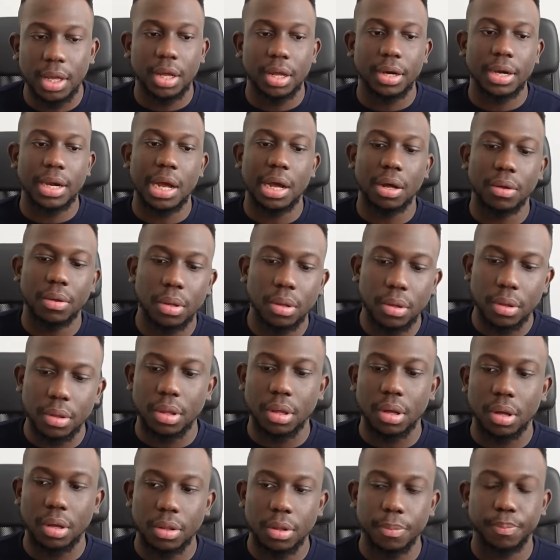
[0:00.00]
Now,
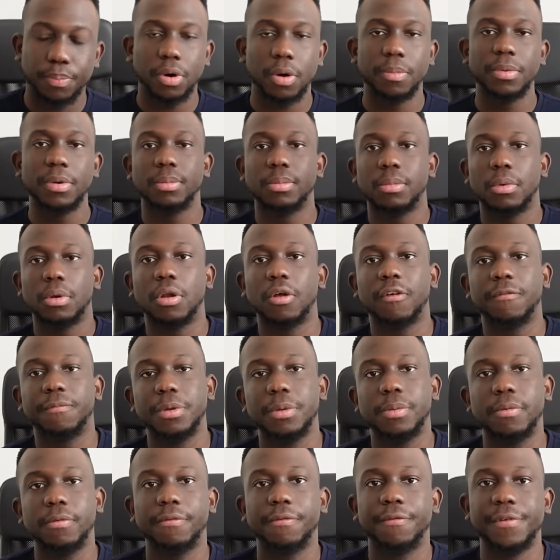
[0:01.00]
the problem a lot of
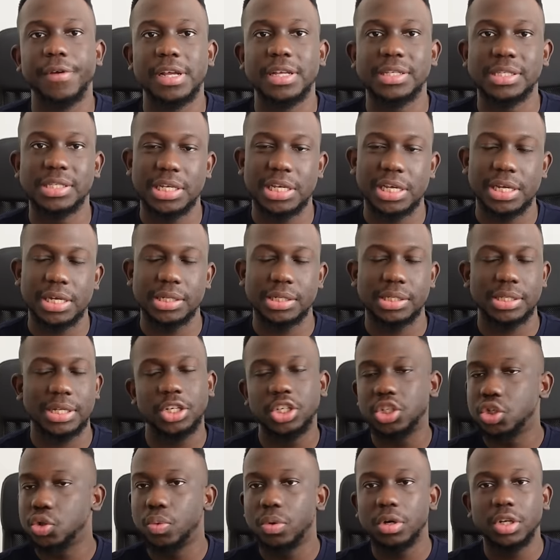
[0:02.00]
people face is they
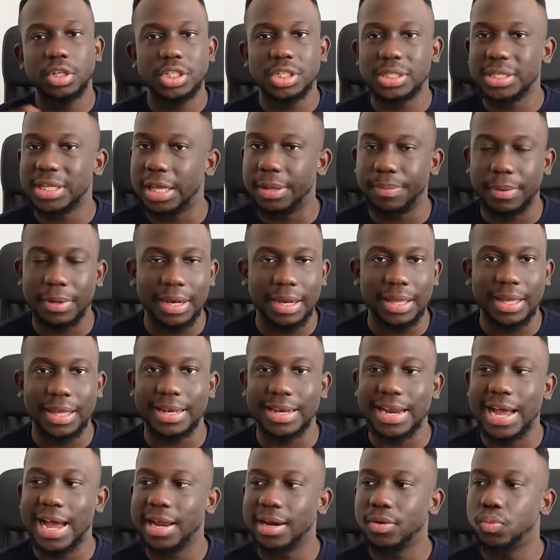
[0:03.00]
just want to just keep
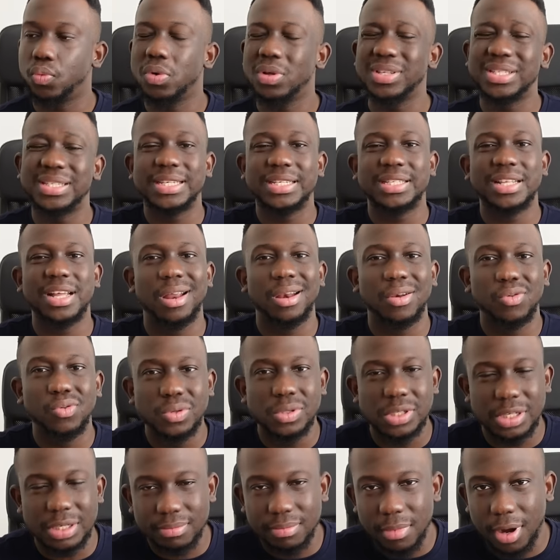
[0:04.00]
clicking. And once they start
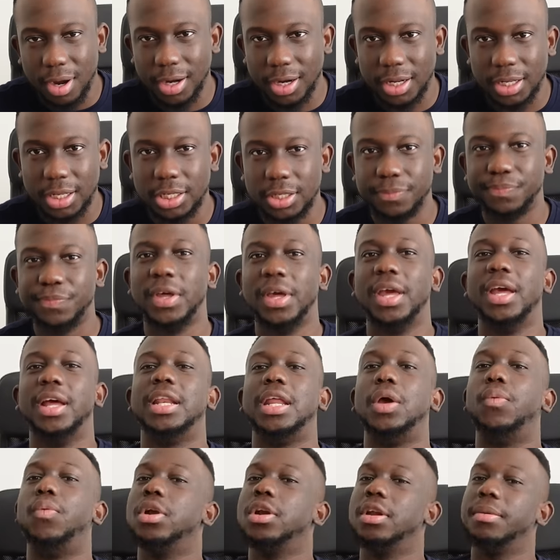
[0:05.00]
losing money,
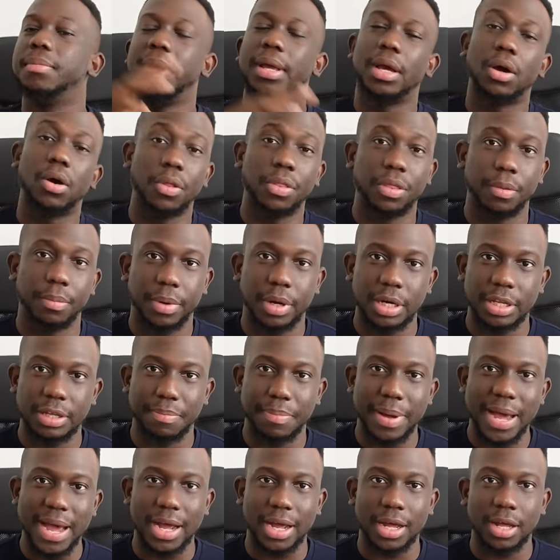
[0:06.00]
they want to make all the money
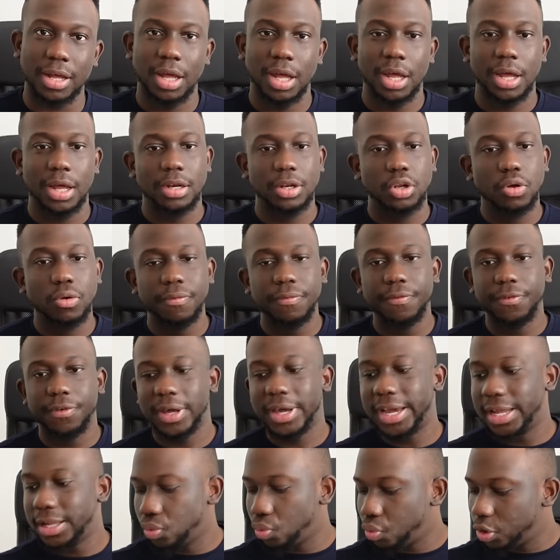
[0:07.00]
back. Don't
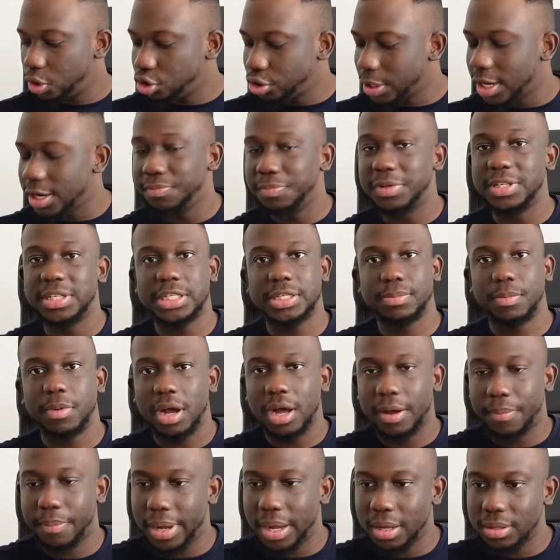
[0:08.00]
forget, we're trying to be
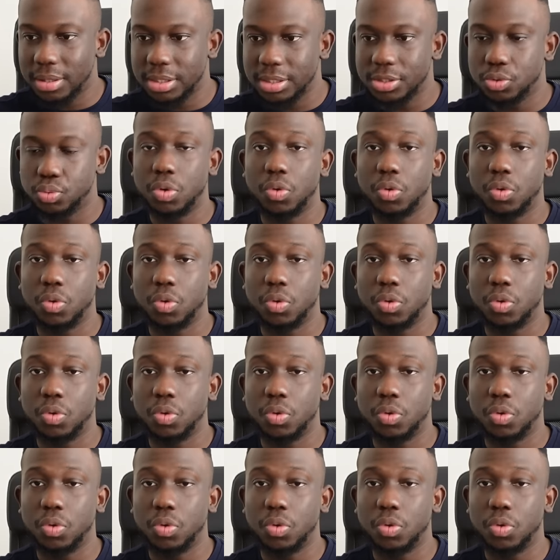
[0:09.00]
smart about this.